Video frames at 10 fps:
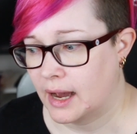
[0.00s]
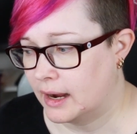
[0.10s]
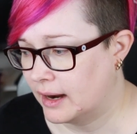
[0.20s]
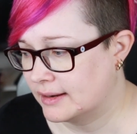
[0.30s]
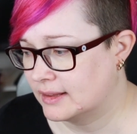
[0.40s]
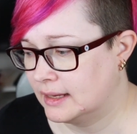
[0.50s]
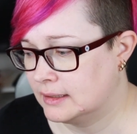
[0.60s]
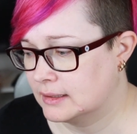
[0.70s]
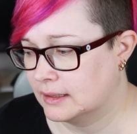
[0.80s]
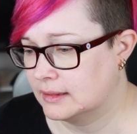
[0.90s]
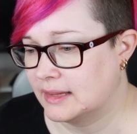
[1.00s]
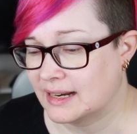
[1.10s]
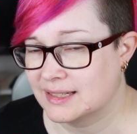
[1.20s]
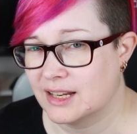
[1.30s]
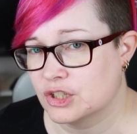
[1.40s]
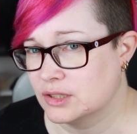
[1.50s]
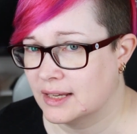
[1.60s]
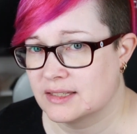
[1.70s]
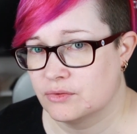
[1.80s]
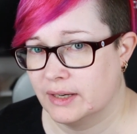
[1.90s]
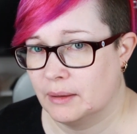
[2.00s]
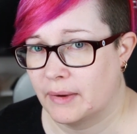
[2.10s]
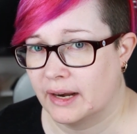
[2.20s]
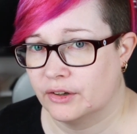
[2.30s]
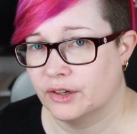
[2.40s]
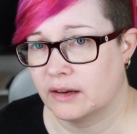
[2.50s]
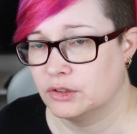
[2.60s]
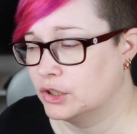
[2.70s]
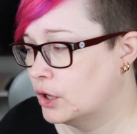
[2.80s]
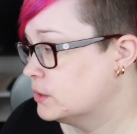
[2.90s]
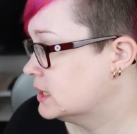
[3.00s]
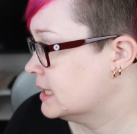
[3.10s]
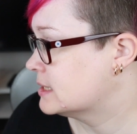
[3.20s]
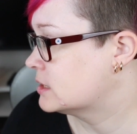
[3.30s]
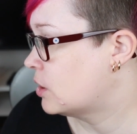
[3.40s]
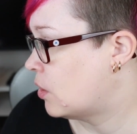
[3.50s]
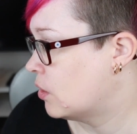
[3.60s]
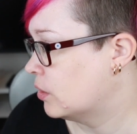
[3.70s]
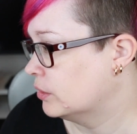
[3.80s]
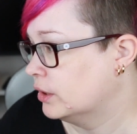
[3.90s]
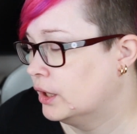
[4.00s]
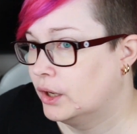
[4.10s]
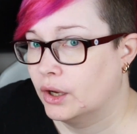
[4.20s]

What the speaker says: I think that doesn't really matter. I notice on